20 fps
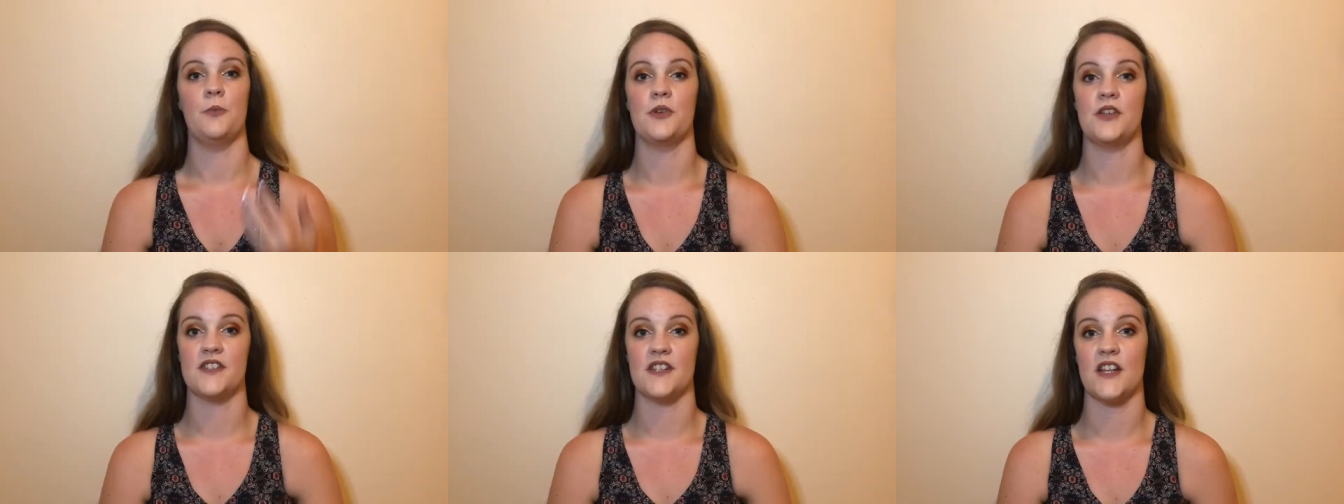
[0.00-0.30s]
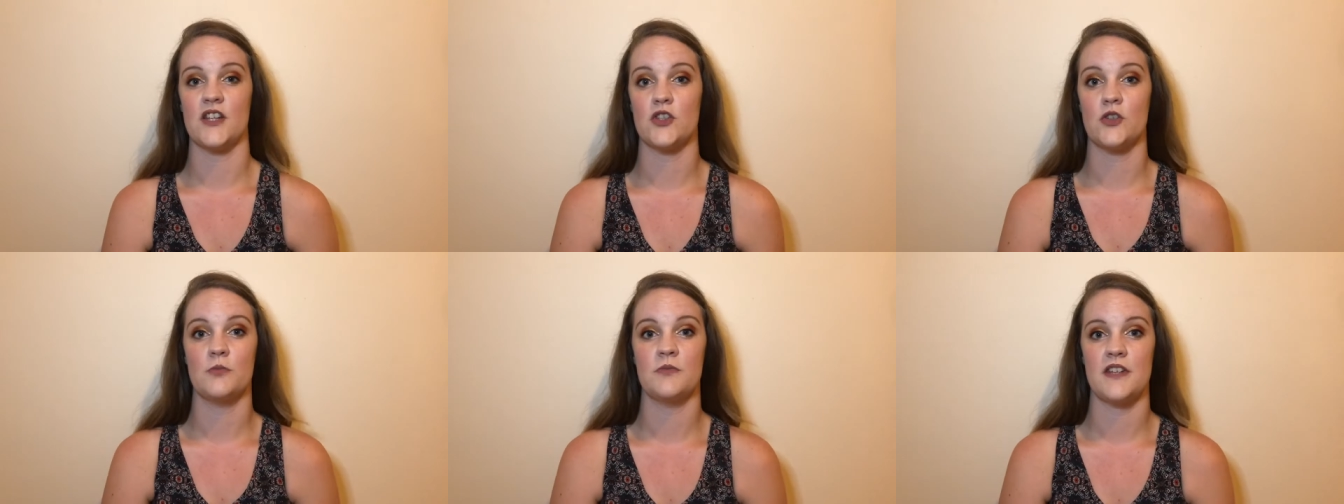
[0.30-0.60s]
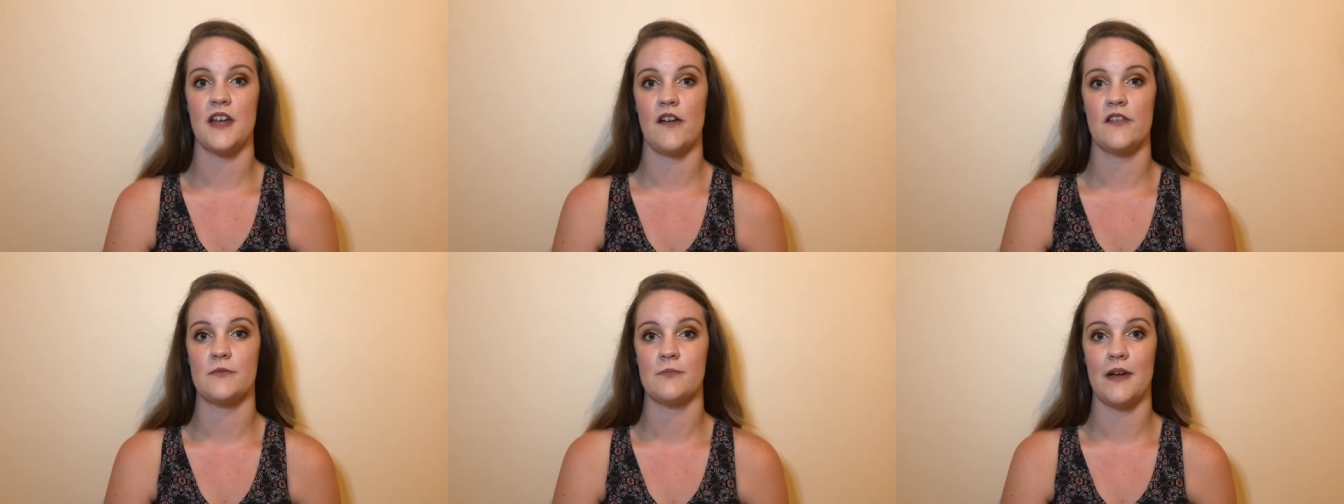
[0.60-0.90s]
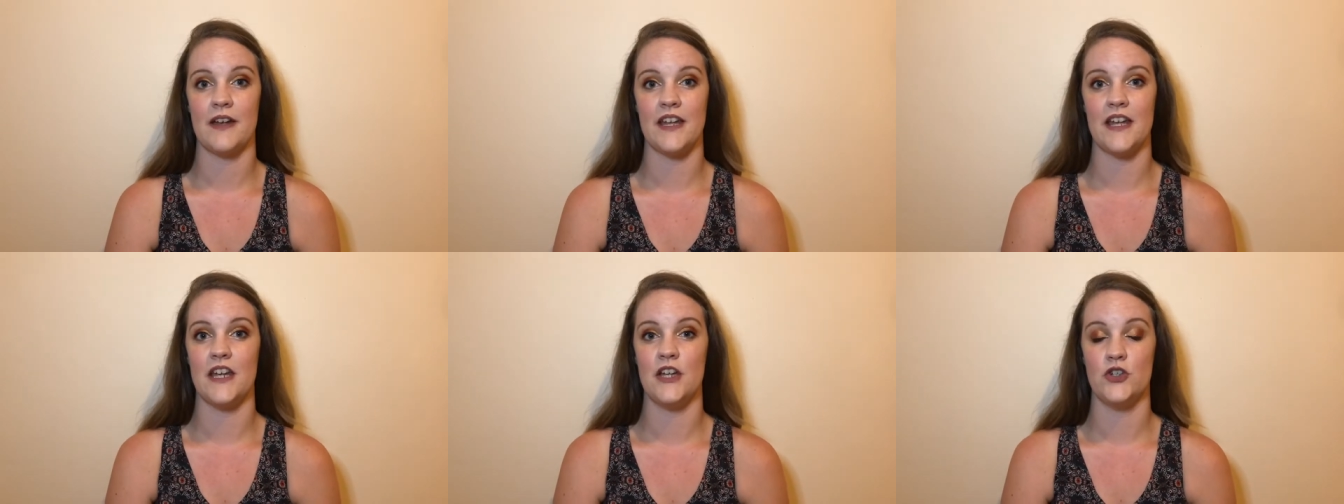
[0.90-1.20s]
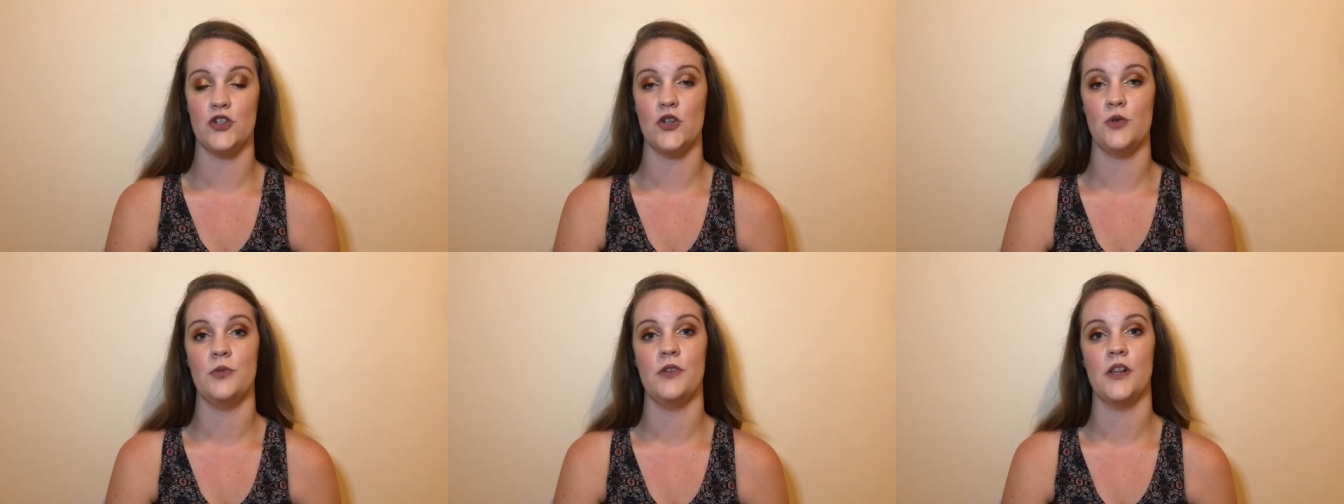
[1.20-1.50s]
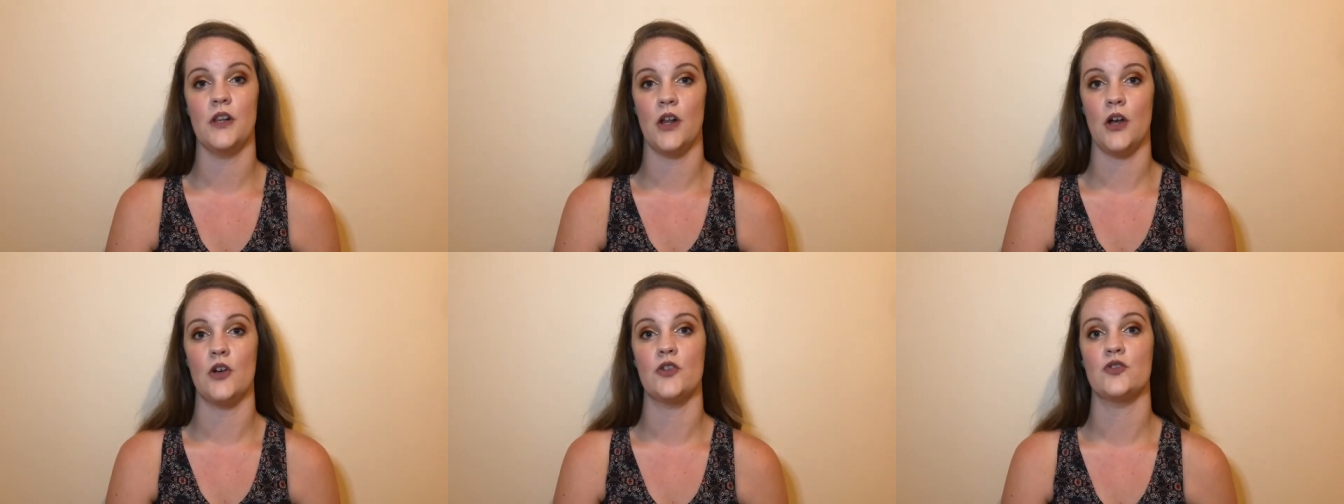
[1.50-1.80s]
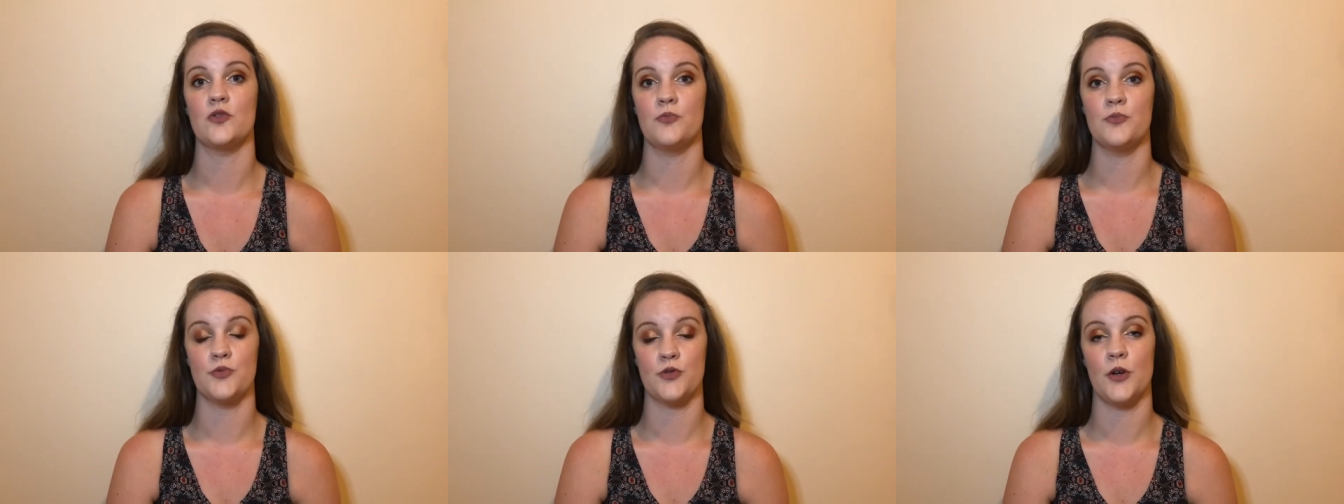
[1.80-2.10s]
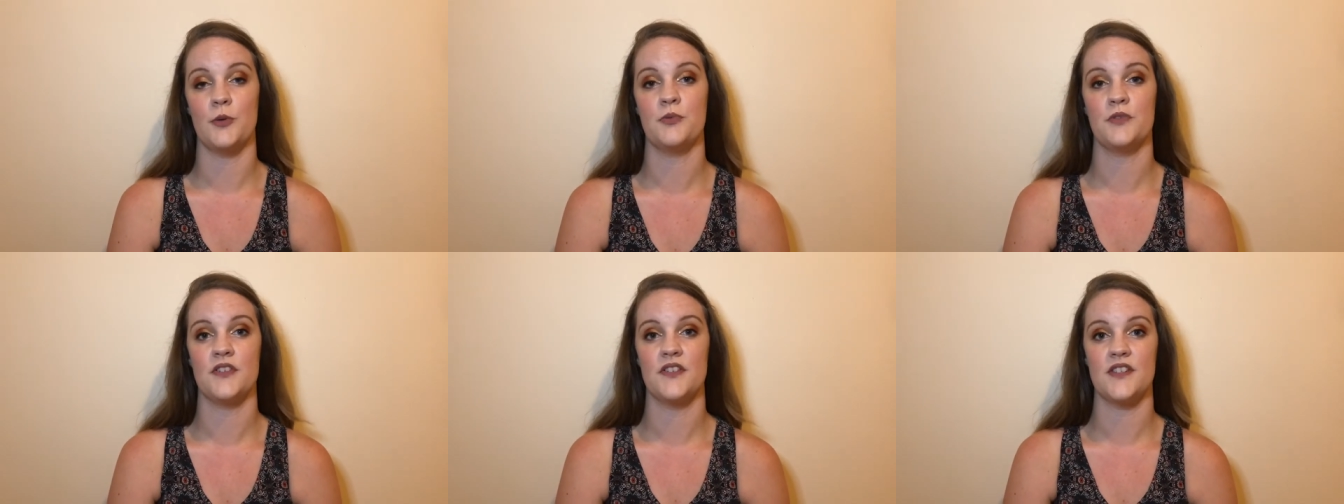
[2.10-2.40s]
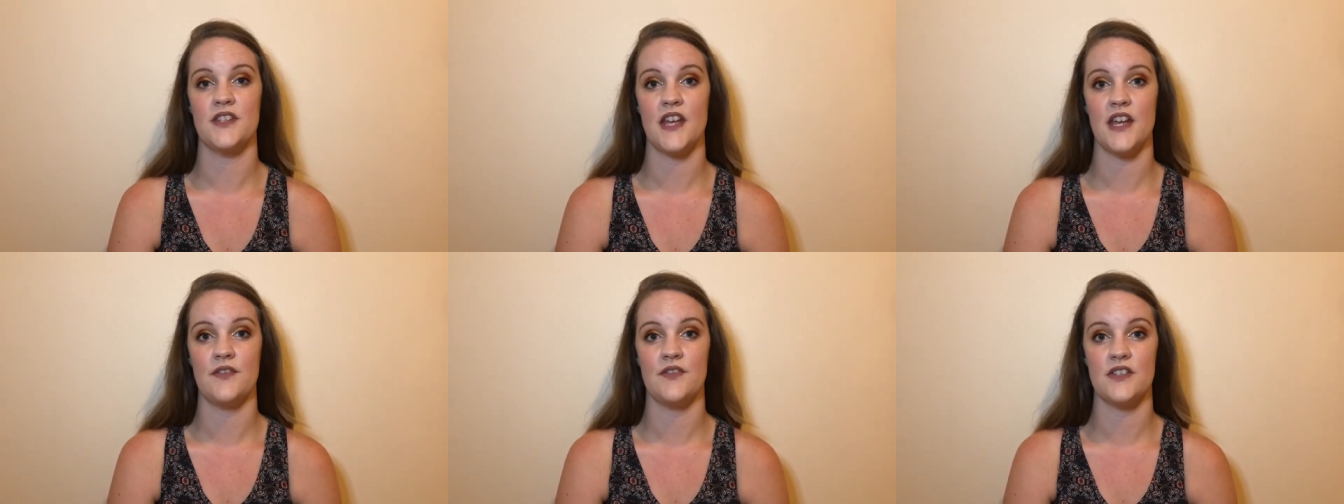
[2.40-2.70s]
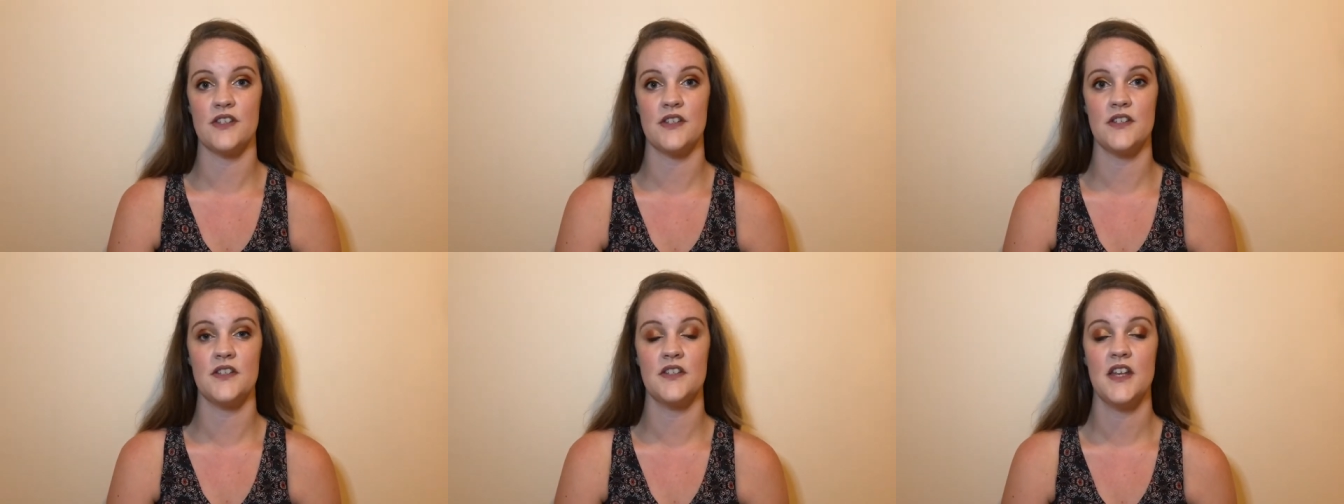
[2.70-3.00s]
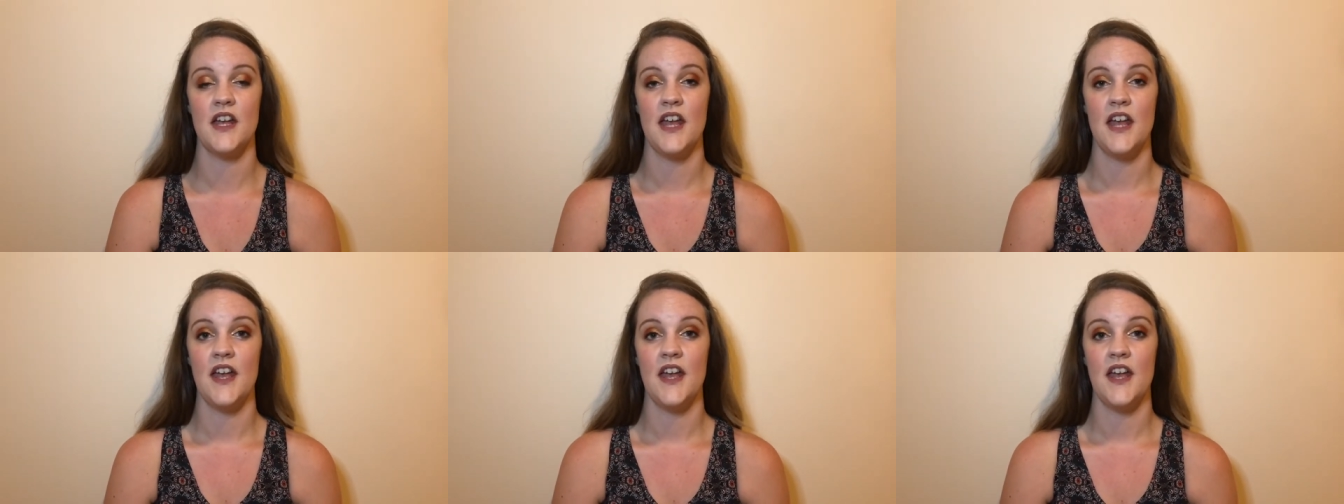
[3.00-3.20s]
because that's sometimes my issue with a lot of subscription services.